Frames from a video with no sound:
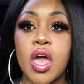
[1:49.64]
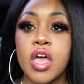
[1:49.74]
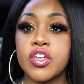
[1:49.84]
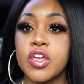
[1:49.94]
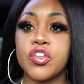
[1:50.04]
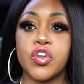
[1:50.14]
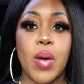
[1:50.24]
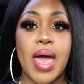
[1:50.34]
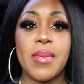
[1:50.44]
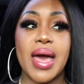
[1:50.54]
uh, you
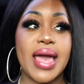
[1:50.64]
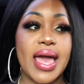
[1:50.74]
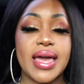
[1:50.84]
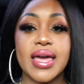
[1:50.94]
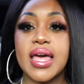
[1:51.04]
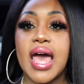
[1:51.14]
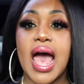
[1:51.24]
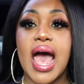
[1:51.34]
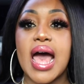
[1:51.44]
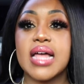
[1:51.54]
know MIA
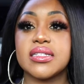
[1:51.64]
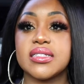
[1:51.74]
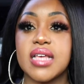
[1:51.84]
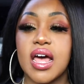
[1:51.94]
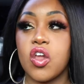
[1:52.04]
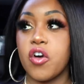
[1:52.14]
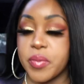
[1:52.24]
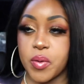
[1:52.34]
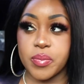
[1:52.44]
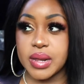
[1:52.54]
and a lot of
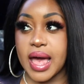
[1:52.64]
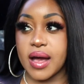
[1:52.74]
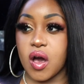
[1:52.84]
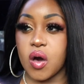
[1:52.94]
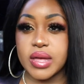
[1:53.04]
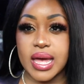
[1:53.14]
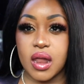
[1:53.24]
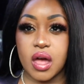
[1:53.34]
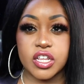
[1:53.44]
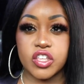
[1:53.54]
people be like oh yeah
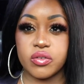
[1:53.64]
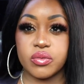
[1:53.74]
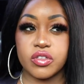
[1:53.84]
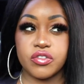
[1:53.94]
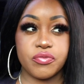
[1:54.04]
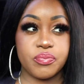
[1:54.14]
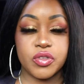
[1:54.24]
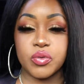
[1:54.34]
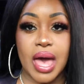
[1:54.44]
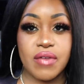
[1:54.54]
Lani you you
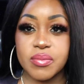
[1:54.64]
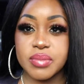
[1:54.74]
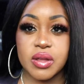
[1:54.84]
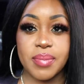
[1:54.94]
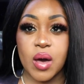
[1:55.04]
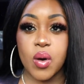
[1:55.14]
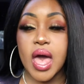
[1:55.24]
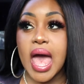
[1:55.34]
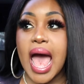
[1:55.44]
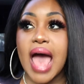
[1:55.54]
you haven't been about
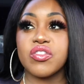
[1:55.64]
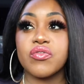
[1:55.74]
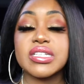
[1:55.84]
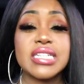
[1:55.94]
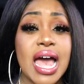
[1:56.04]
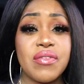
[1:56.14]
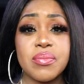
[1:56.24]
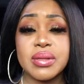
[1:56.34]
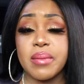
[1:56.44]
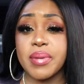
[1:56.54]
and the reason I
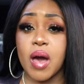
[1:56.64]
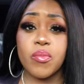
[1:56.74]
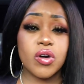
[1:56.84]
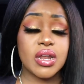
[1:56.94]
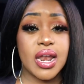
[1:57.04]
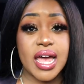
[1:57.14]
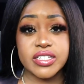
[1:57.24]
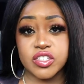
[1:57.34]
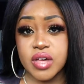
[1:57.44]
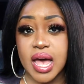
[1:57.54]
haven't been about I'm not gonna lie
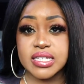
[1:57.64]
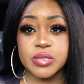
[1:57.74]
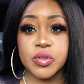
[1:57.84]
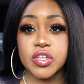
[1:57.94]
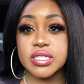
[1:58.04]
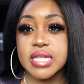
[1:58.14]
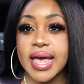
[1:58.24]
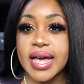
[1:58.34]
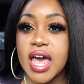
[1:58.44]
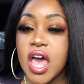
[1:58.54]
to you guys is because
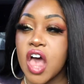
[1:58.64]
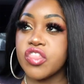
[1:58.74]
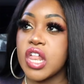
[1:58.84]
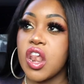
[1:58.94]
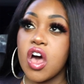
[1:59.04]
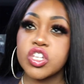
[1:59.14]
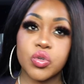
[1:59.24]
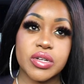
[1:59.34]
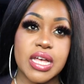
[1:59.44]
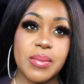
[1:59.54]
like the last
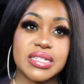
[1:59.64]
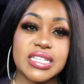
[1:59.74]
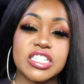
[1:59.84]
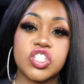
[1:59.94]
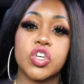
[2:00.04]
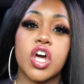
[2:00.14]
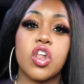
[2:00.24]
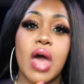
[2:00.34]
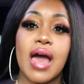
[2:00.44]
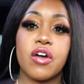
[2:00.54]
story time I did took a
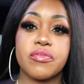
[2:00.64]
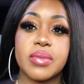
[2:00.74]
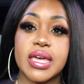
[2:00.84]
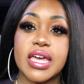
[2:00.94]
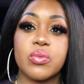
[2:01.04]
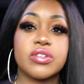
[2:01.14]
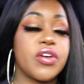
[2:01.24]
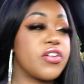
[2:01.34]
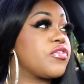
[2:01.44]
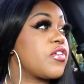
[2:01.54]
lot out of me it was
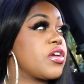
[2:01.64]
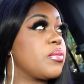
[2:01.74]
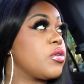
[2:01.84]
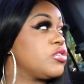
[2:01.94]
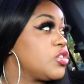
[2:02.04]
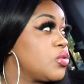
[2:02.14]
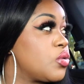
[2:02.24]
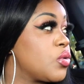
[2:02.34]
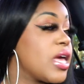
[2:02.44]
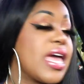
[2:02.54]
very very
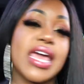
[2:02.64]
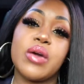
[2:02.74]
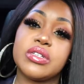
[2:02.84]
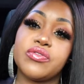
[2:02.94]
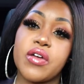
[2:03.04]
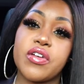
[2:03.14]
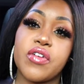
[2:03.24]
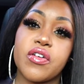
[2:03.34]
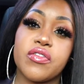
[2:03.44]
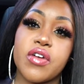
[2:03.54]
emotional it was very very